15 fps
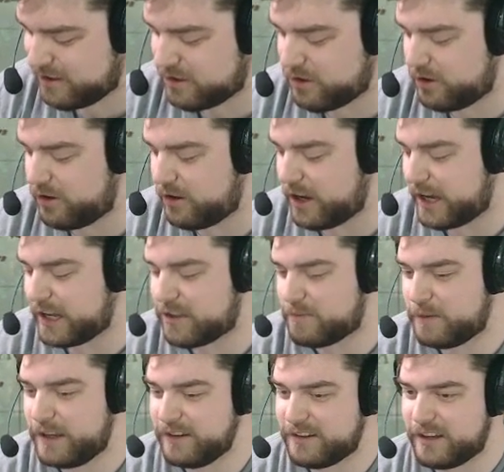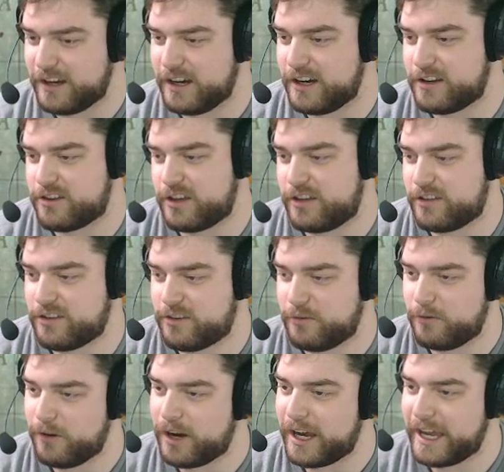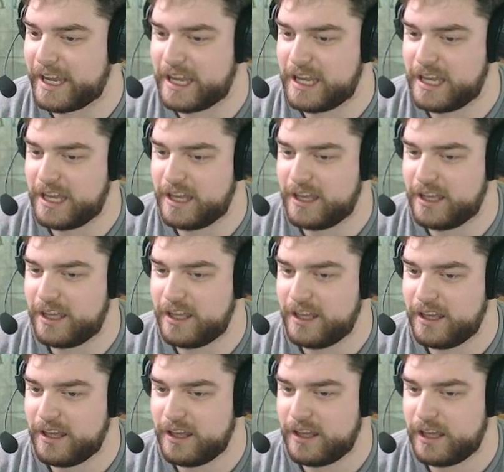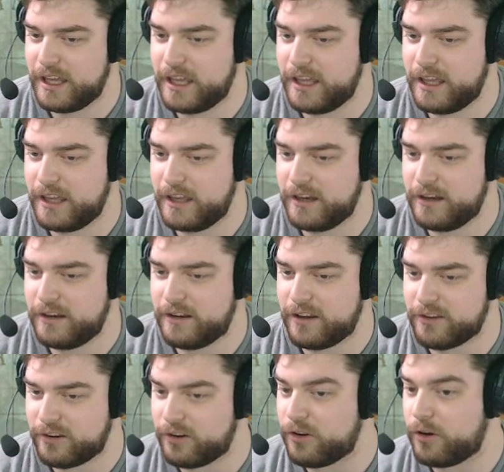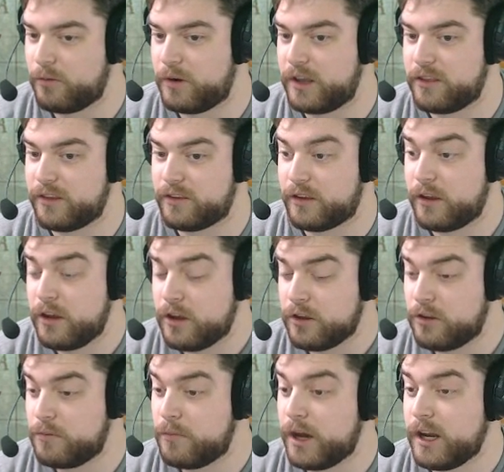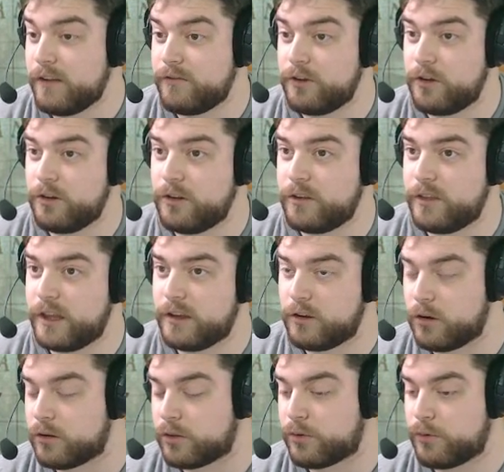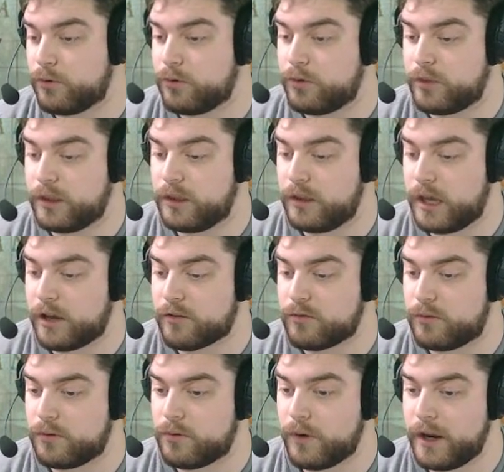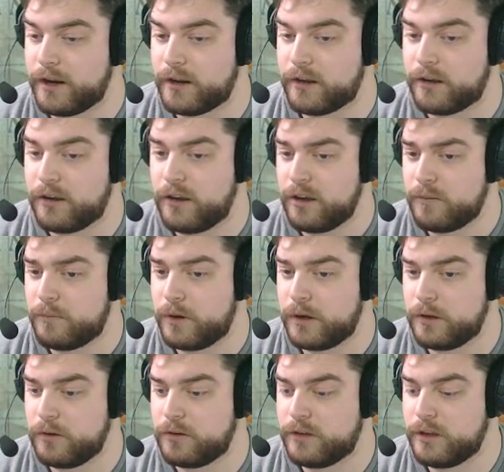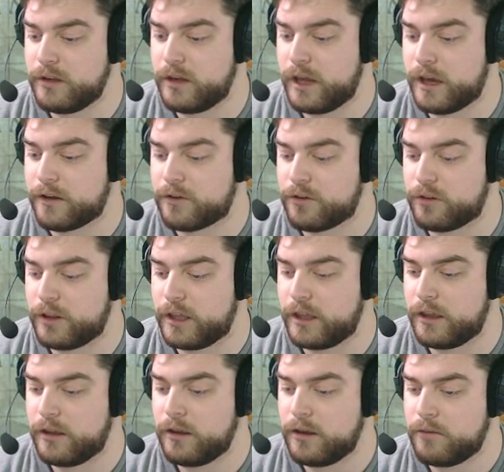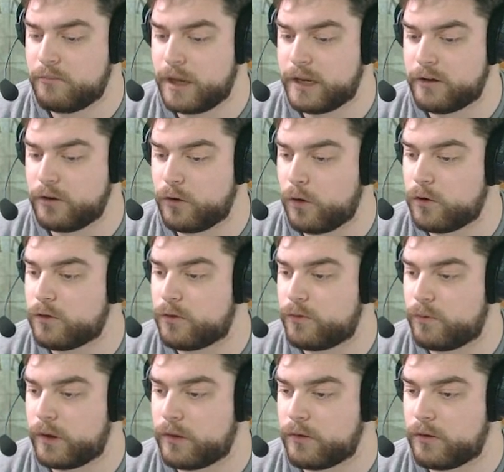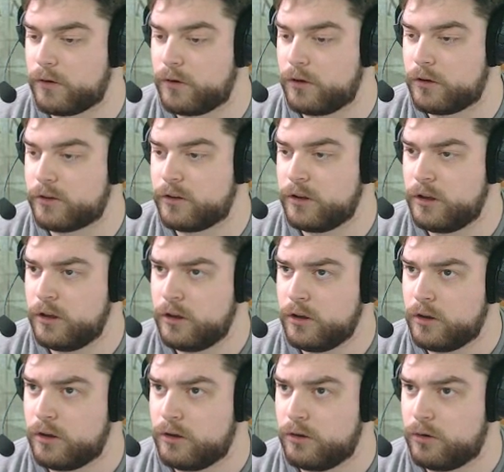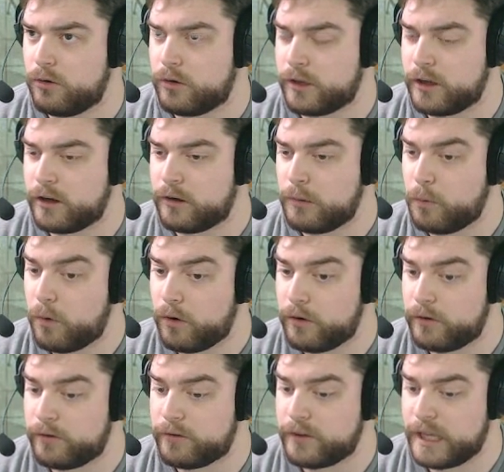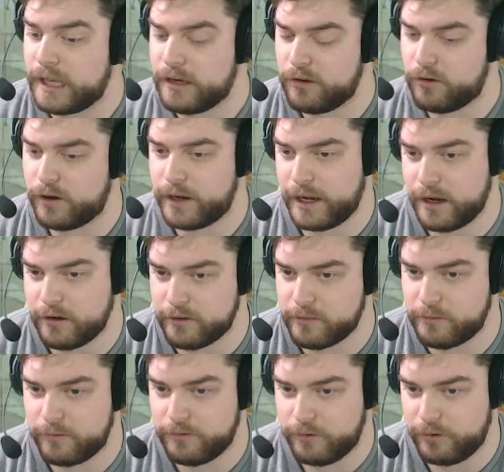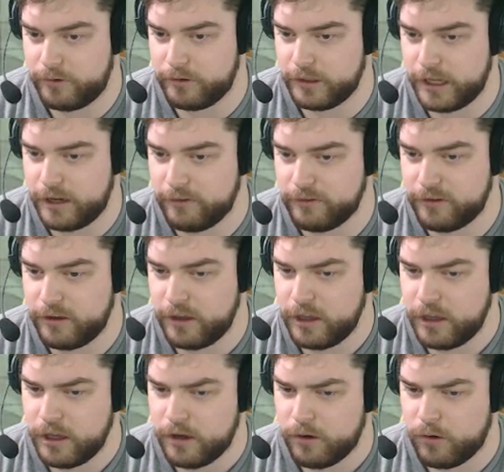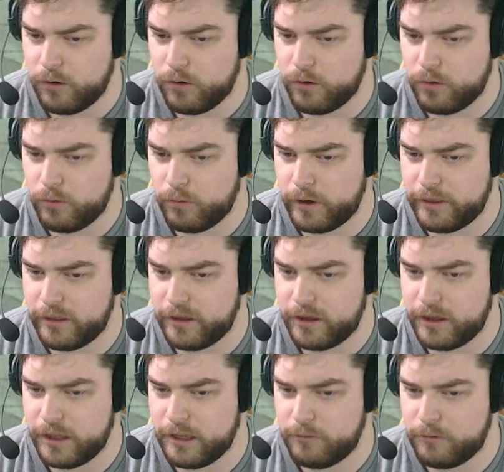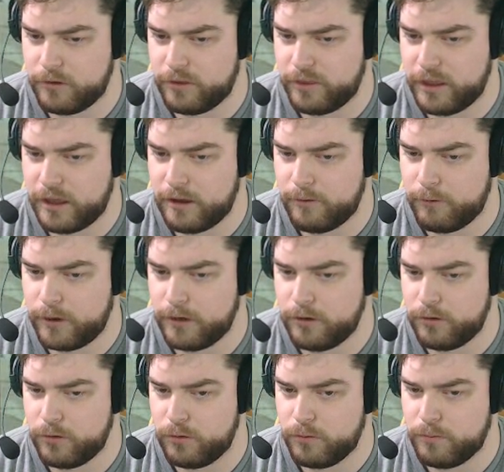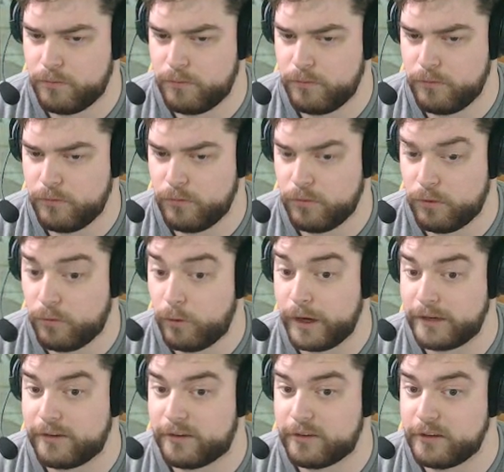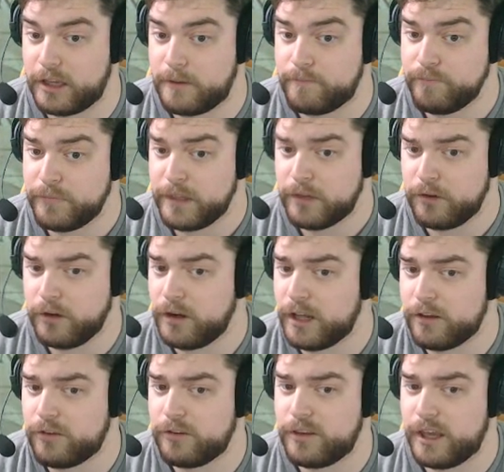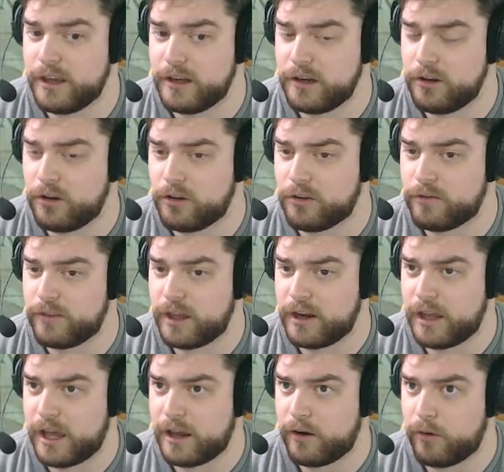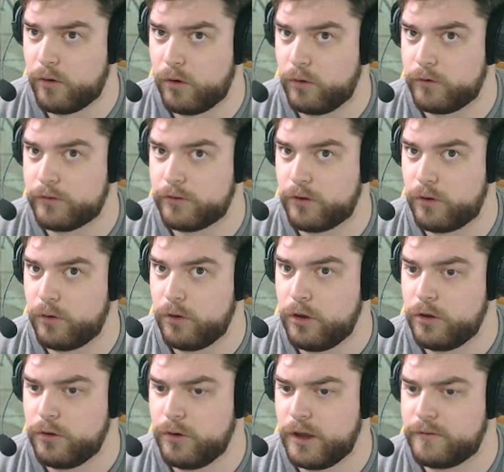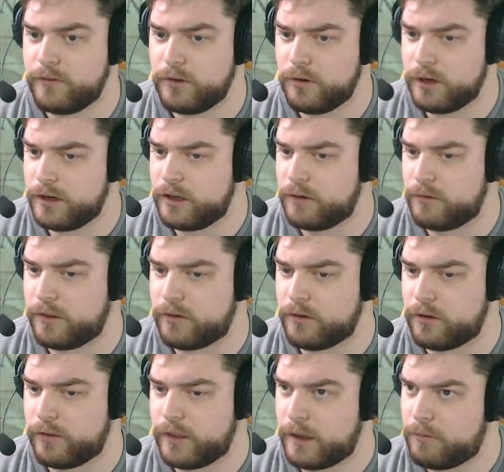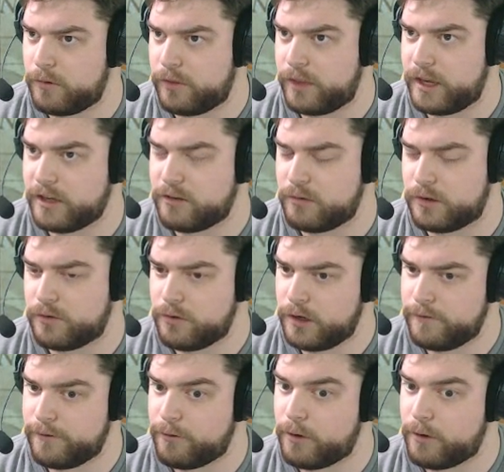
So I explained to Arch as to why he doesn't know where things are. You might have known that they'd gone through the actual grading, but you didn't actually make note of whether or not your gun was in your house before you left, or whether it was there when you went to sleep. You didn't actually take any notice of that at all, so you have no idea whether or not they were there to retrieve your